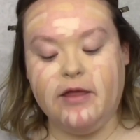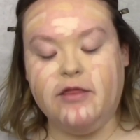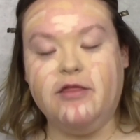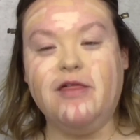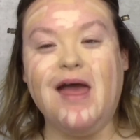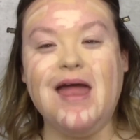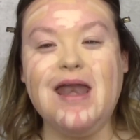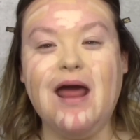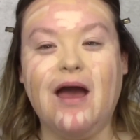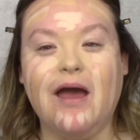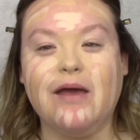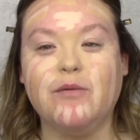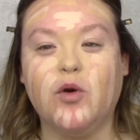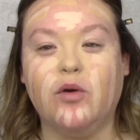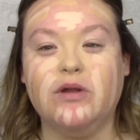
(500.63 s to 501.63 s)
Then
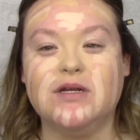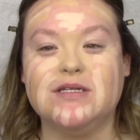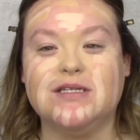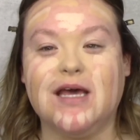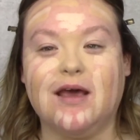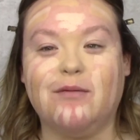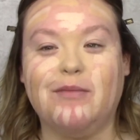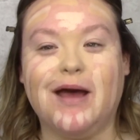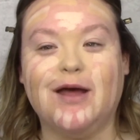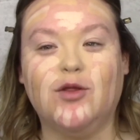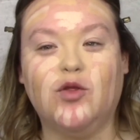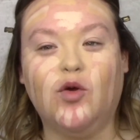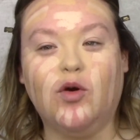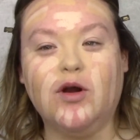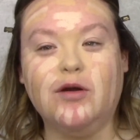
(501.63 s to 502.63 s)
I'm going to take my
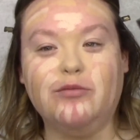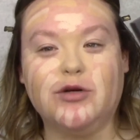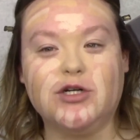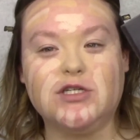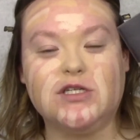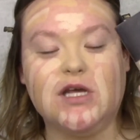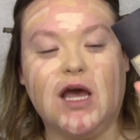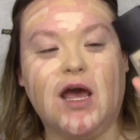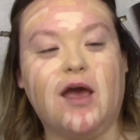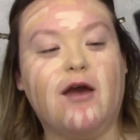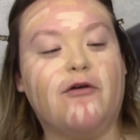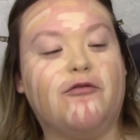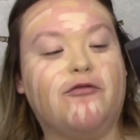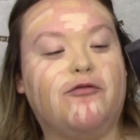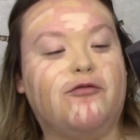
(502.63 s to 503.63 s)
Laura Mercier
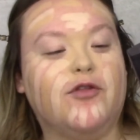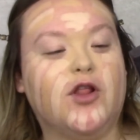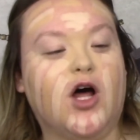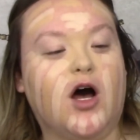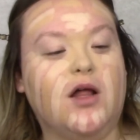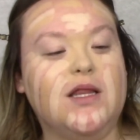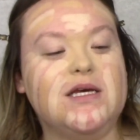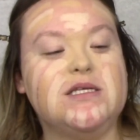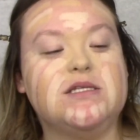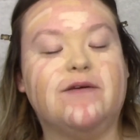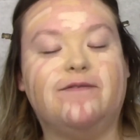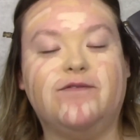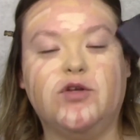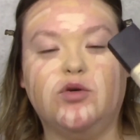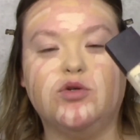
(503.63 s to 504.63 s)
Flawless
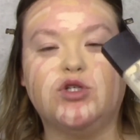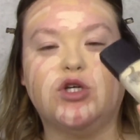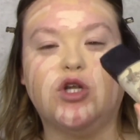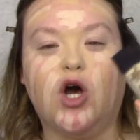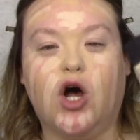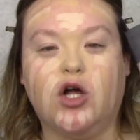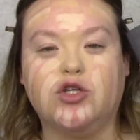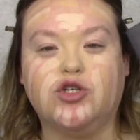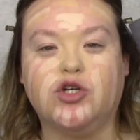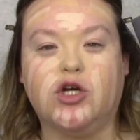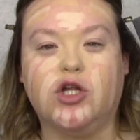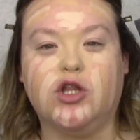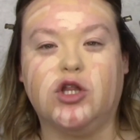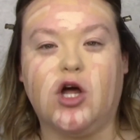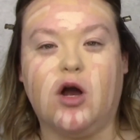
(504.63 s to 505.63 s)
Fusion Ultra
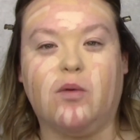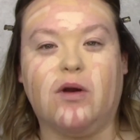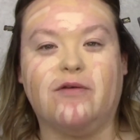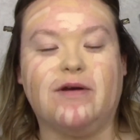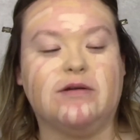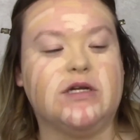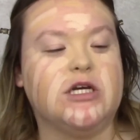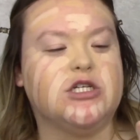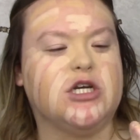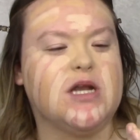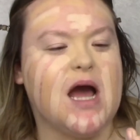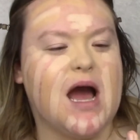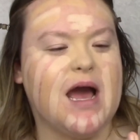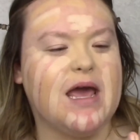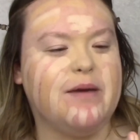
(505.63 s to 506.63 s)
Longwear Foundation.
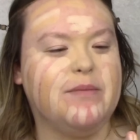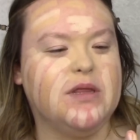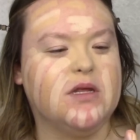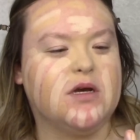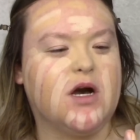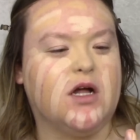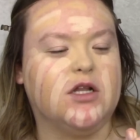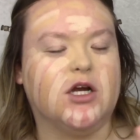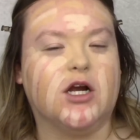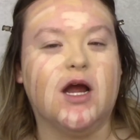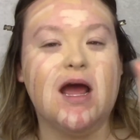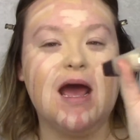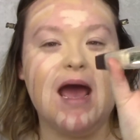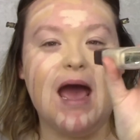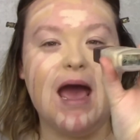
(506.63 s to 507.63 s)
I am in the color
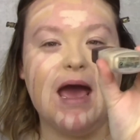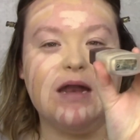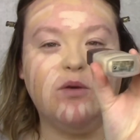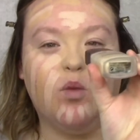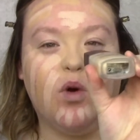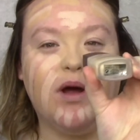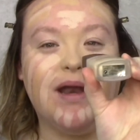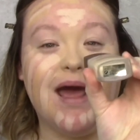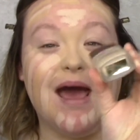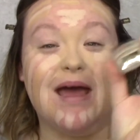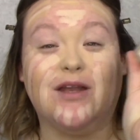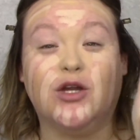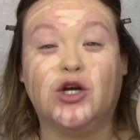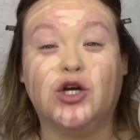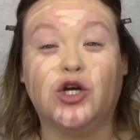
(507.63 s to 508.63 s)

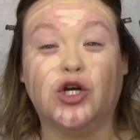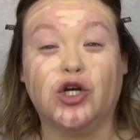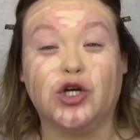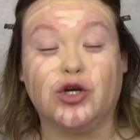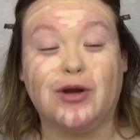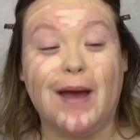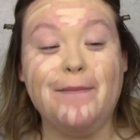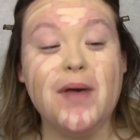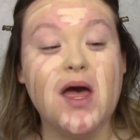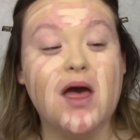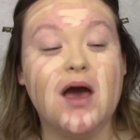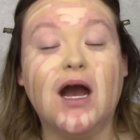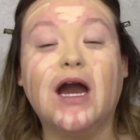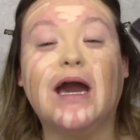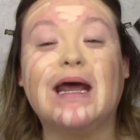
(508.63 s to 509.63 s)
N1N Creme.
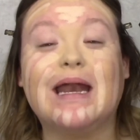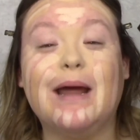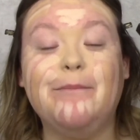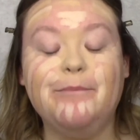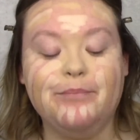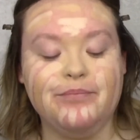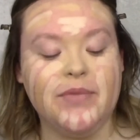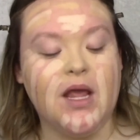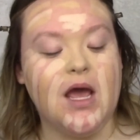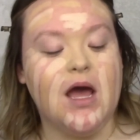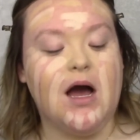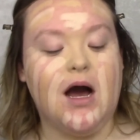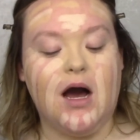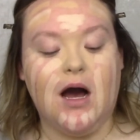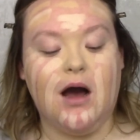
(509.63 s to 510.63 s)

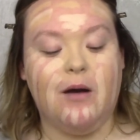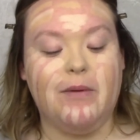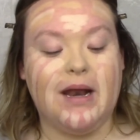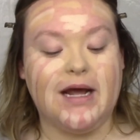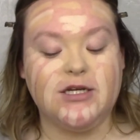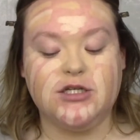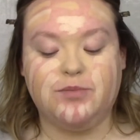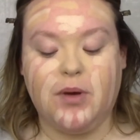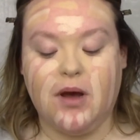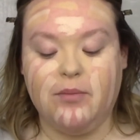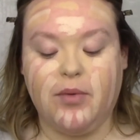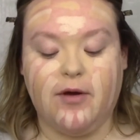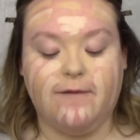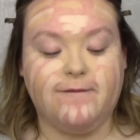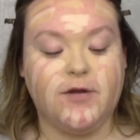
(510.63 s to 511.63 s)
And I just
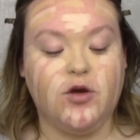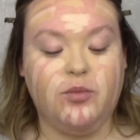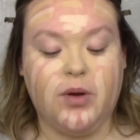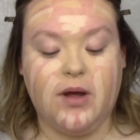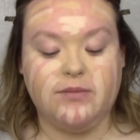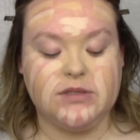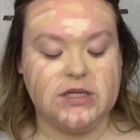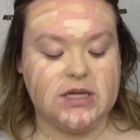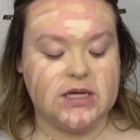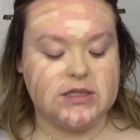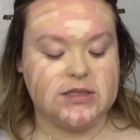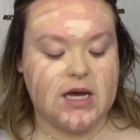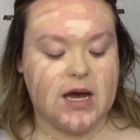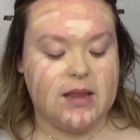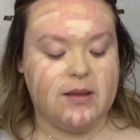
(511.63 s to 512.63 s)
pump a few pumps of
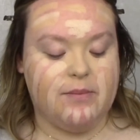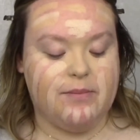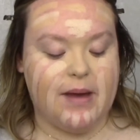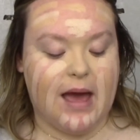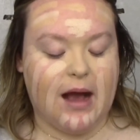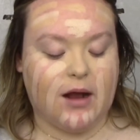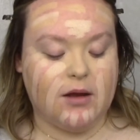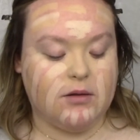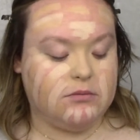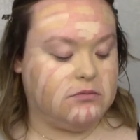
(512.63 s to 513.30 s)
this on the back.